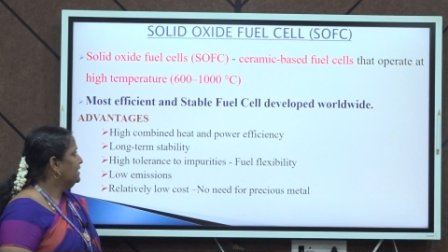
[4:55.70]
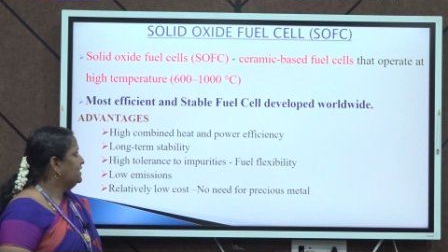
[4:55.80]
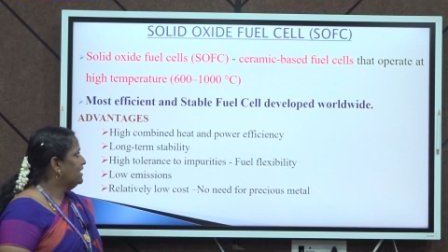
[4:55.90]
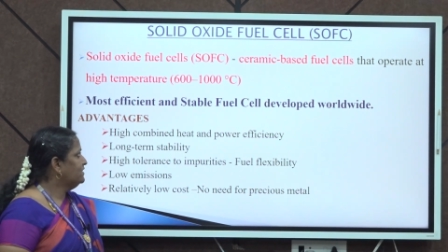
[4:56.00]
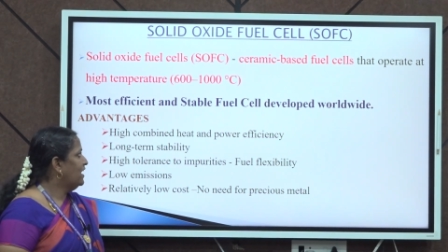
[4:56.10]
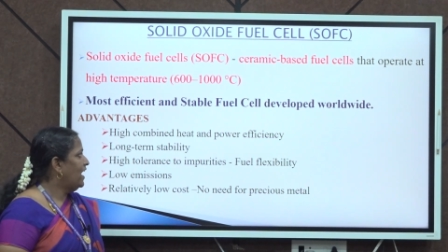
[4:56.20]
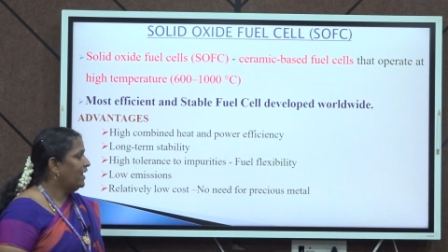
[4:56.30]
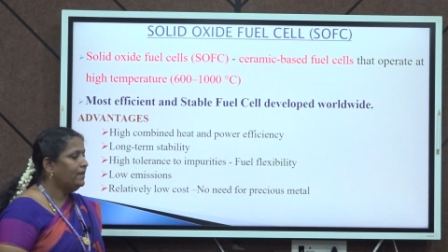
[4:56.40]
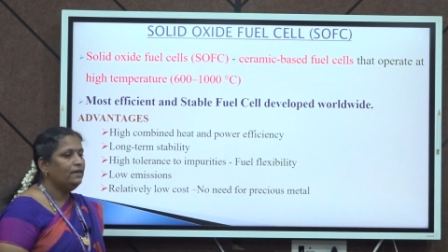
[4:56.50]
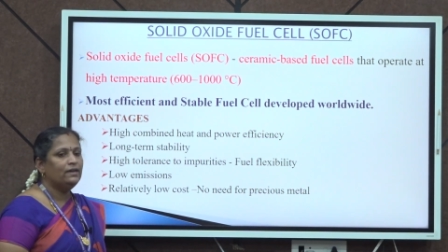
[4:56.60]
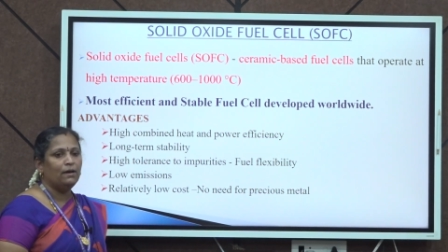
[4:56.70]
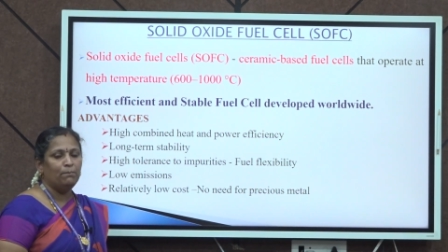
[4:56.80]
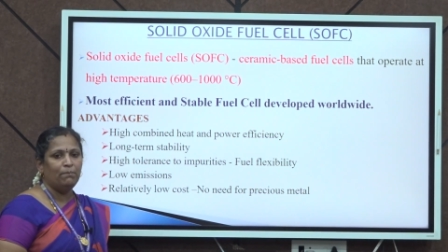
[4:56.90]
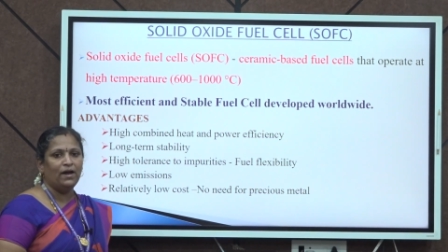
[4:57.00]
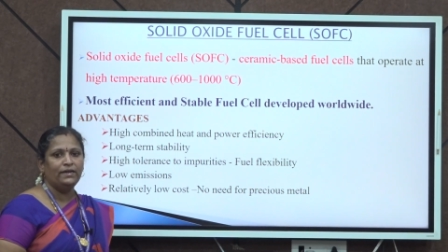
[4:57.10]
it has a high
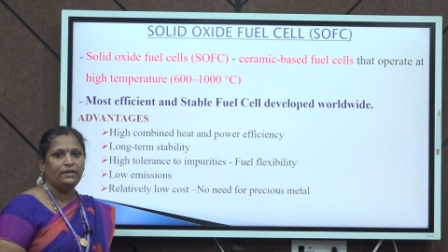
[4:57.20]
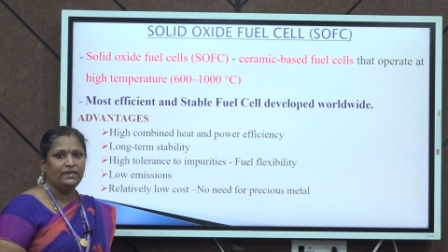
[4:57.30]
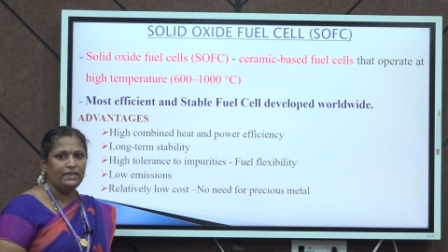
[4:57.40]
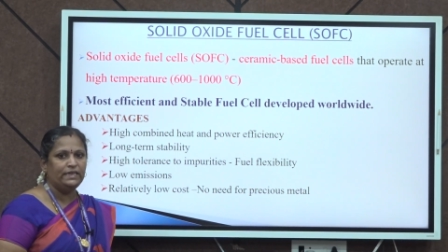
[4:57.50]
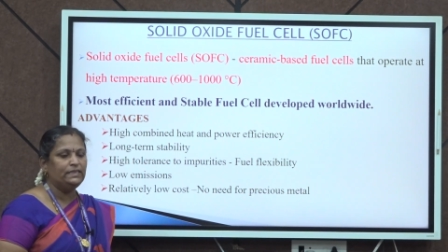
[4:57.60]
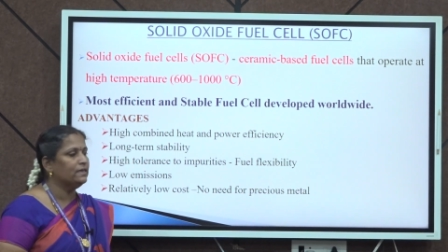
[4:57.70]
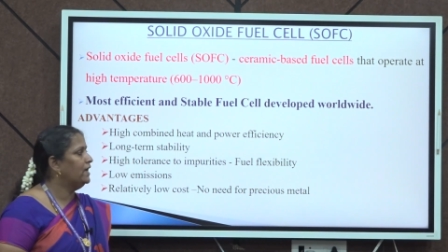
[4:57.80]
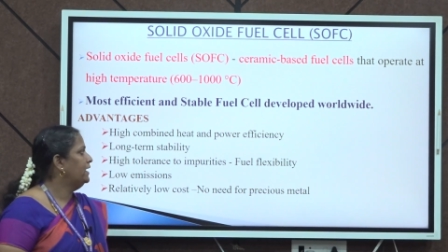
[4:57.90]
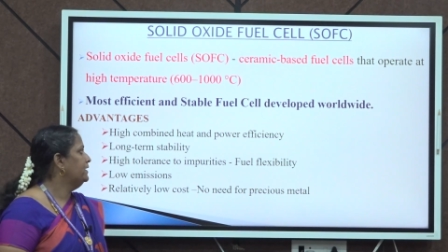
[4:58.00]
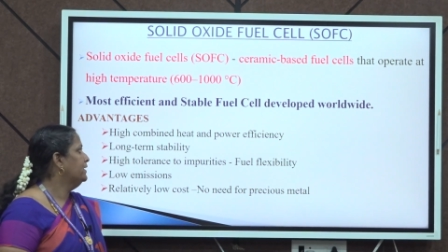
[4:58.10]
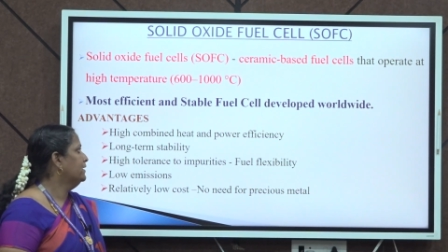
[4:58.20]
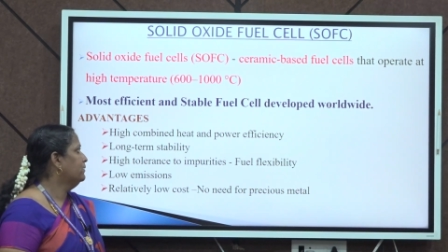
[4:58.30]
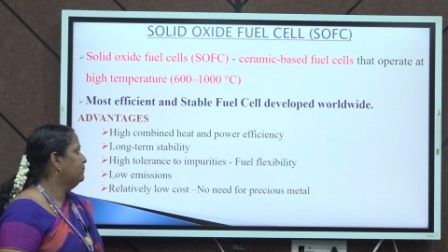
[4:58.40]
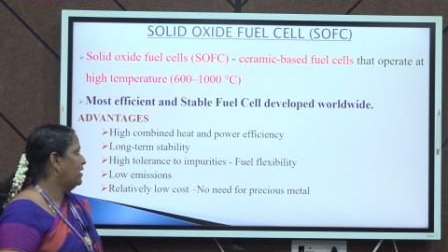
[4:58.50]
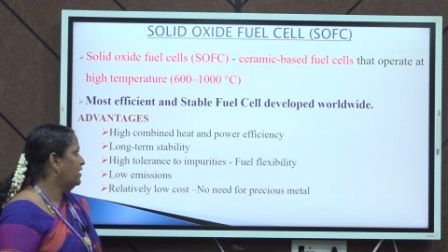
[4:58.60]
combined heat and
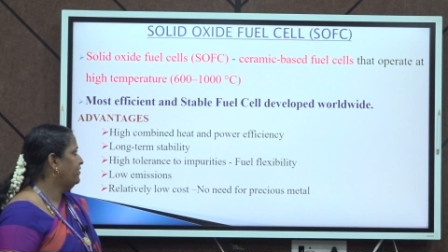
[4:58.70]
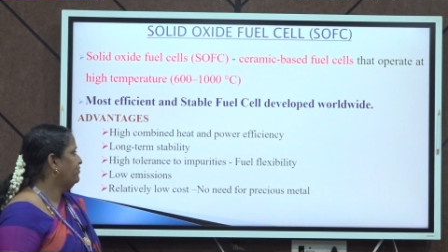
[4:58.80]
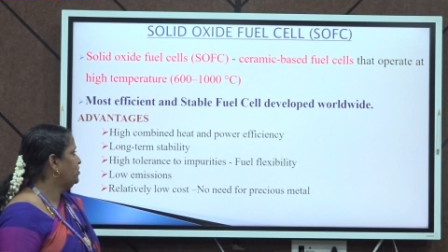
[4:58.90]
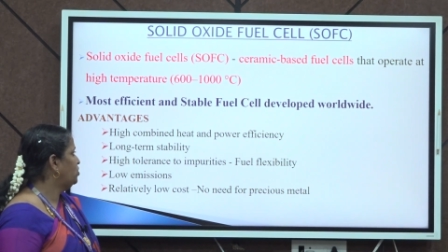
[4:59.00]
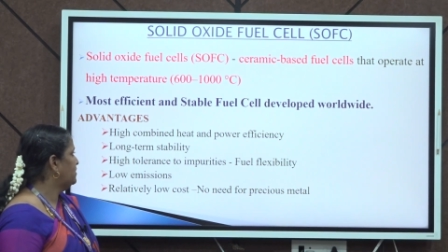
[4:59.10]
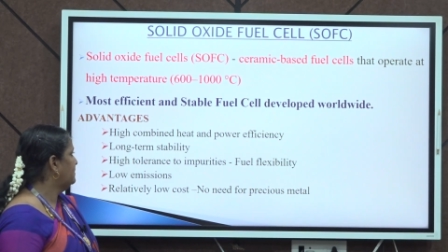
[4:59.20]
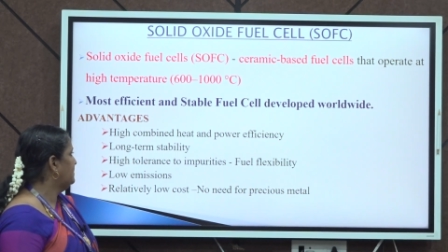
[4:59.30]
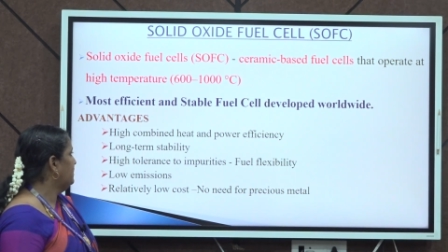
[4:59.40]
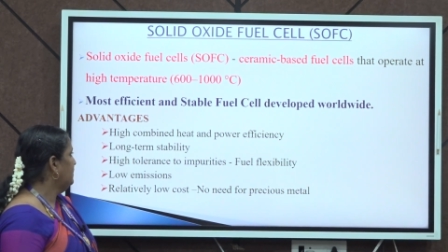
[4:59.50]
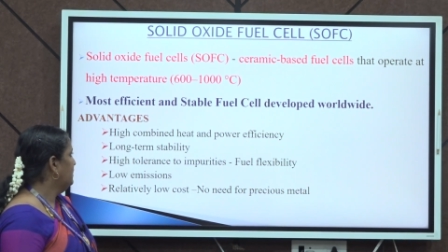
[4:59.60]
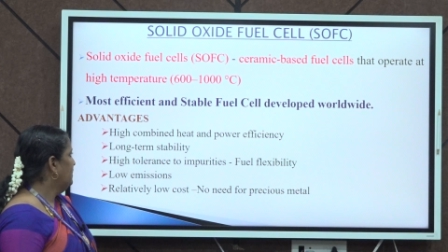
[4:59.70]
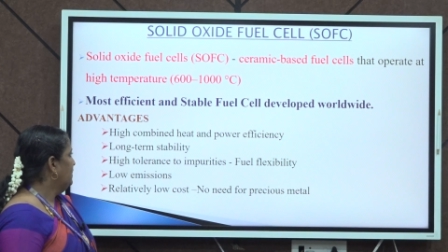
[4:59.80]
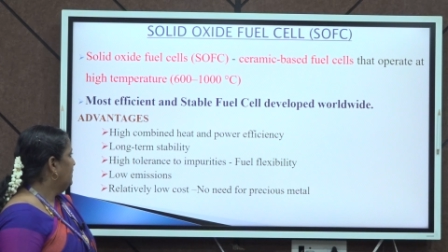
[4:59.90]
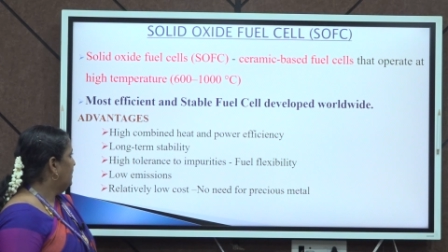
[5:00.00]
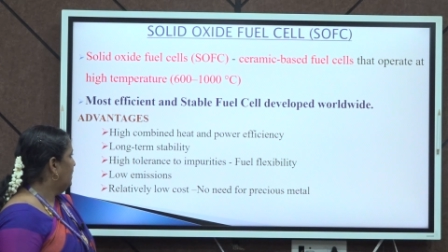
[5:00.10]
uh, power efficiency,
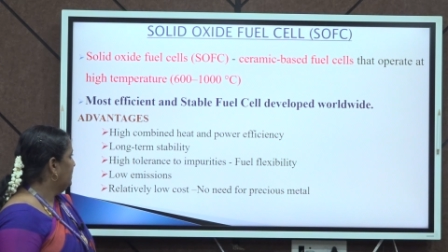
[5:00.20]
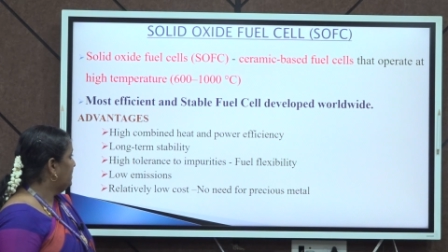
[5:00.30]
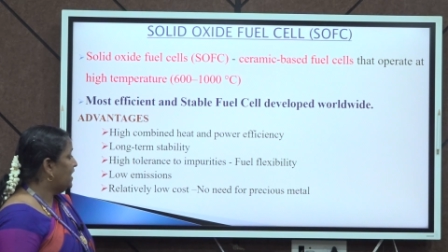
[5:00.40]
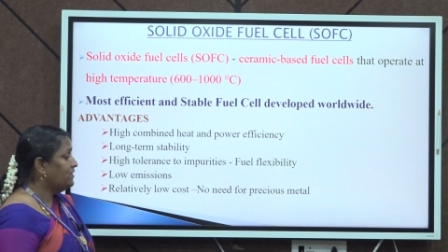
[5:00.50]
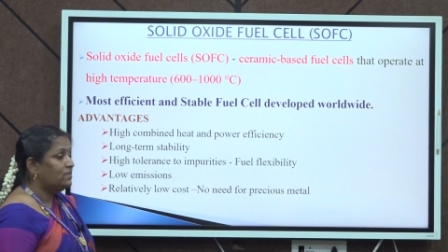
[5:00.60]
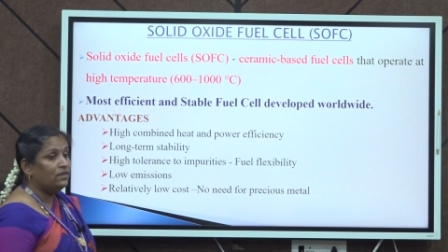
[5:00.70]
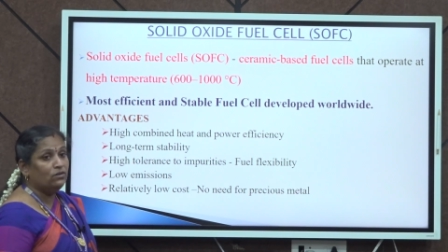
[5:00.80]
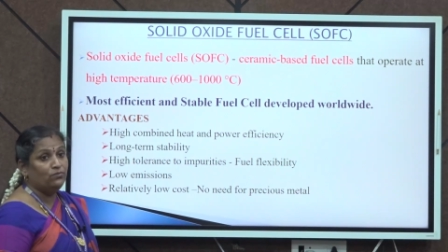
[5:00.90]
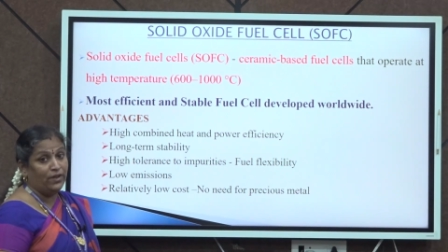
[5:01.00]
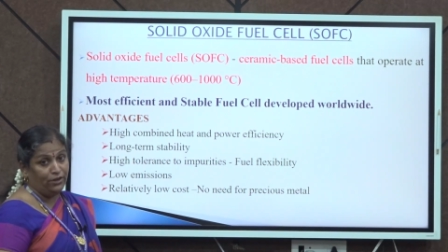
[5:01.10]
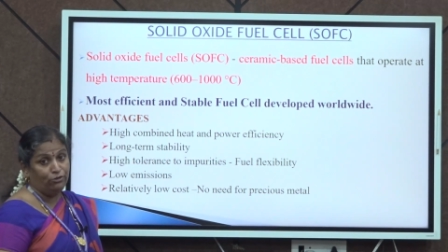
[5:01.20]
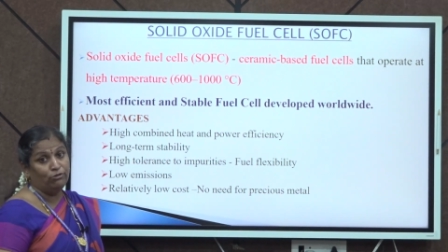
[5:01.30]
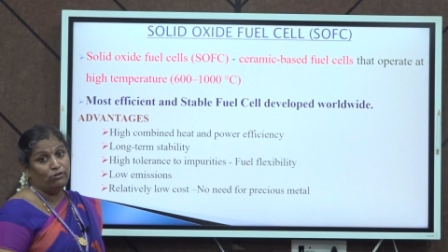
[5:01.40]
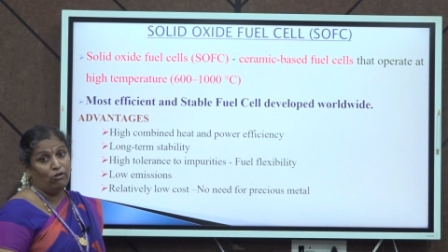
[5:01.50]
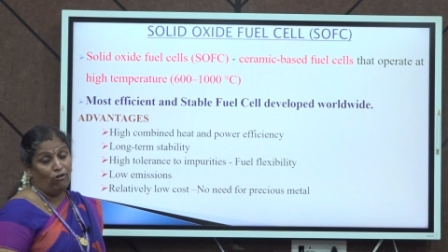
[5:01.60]
uh, it has a very
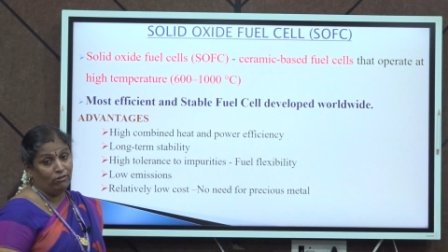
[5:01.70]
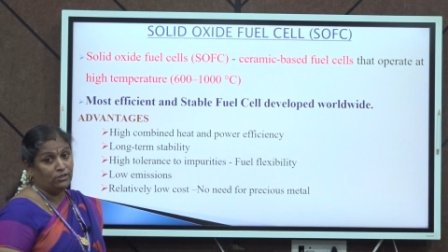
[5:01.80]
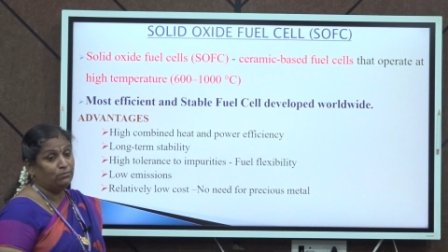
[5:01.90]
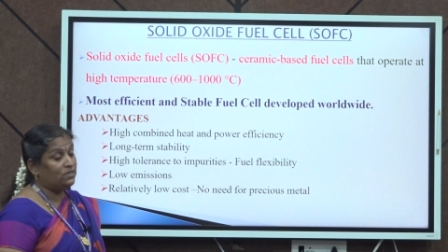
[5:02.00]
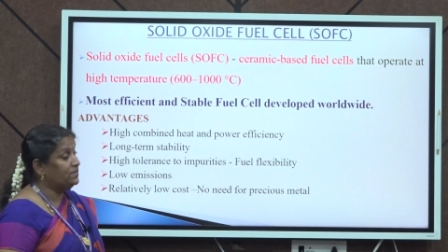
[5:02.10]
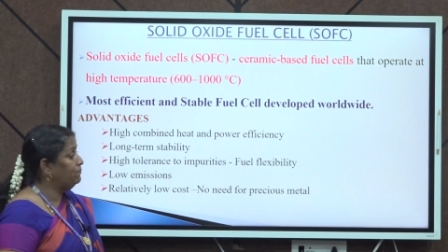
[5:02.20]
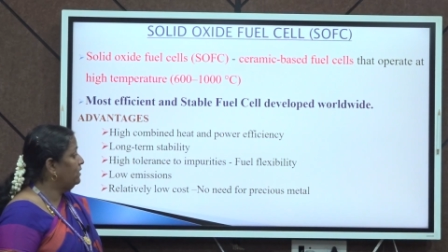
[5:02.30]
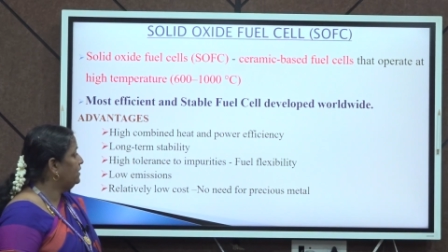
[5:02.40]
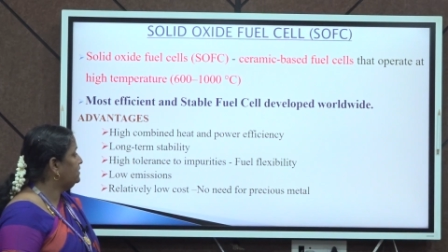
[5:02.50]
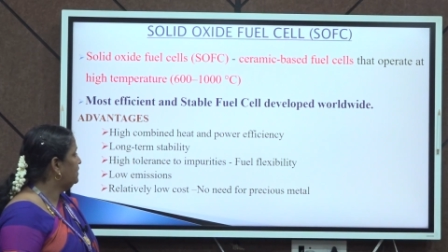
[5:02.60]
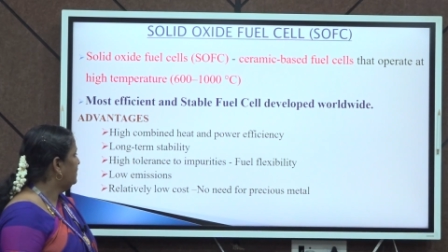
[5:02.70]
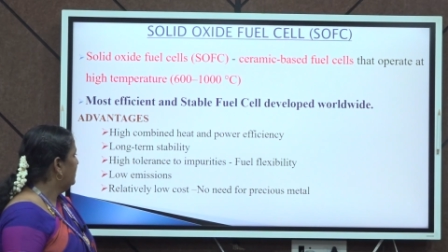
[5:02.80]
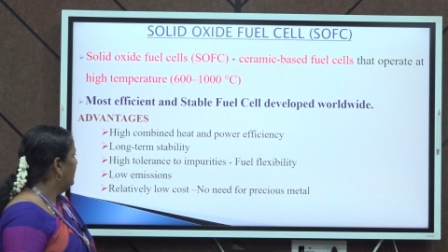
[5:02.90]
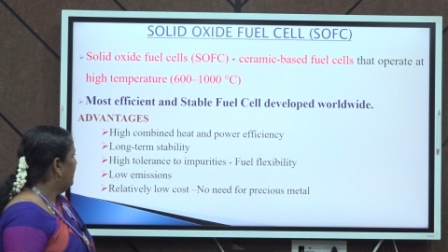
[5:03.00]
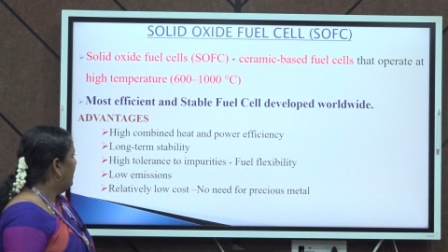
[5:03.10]
good long term stability
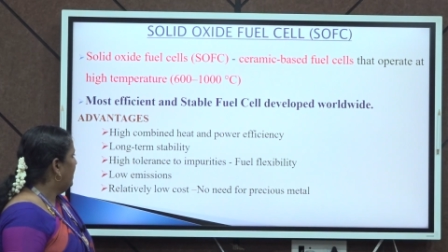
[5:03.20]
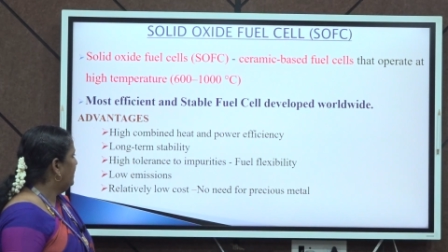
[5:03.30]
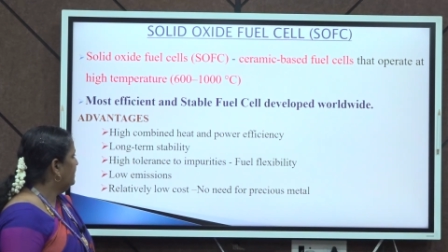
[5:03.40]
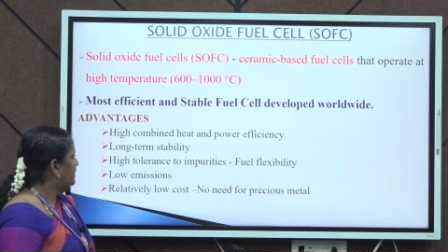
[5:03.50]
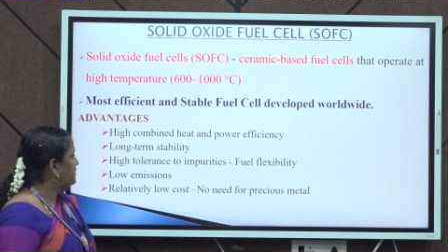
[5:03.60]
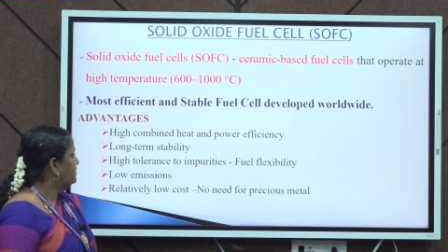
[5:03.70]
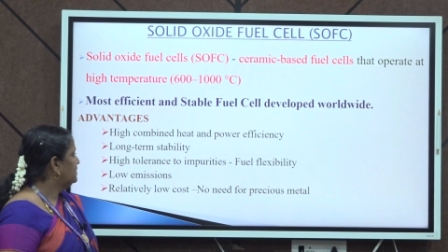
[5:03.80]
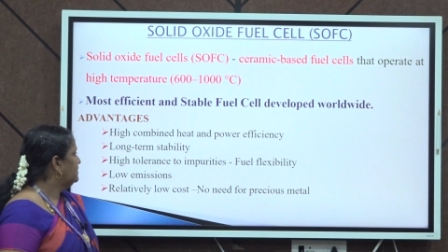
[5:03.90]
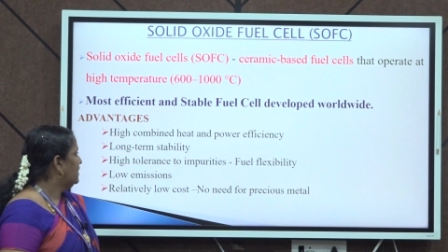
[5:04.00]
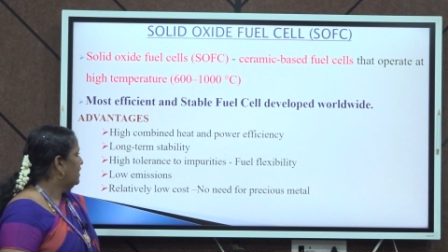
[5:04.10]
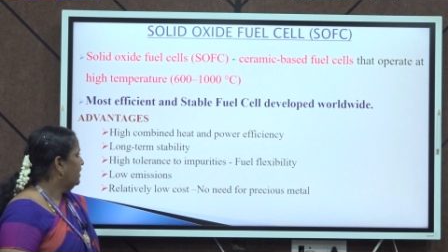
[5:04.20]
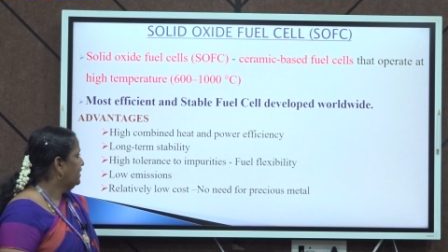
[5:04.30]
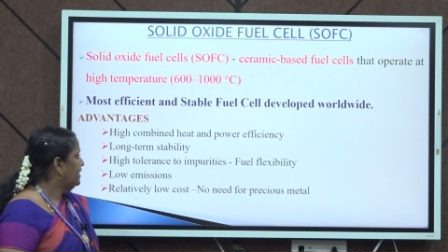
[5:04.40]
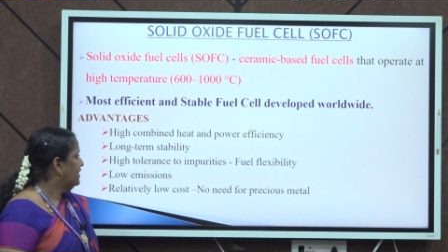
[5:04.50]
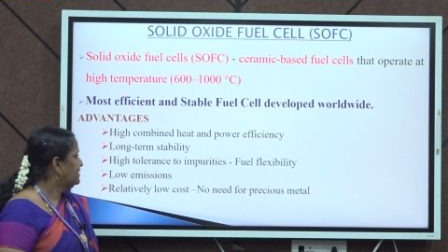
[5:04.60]
and it is uh,
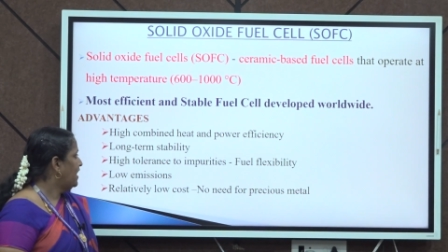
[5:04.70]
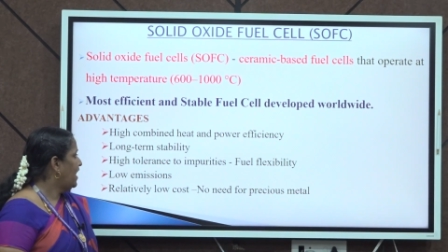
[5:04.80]
it has a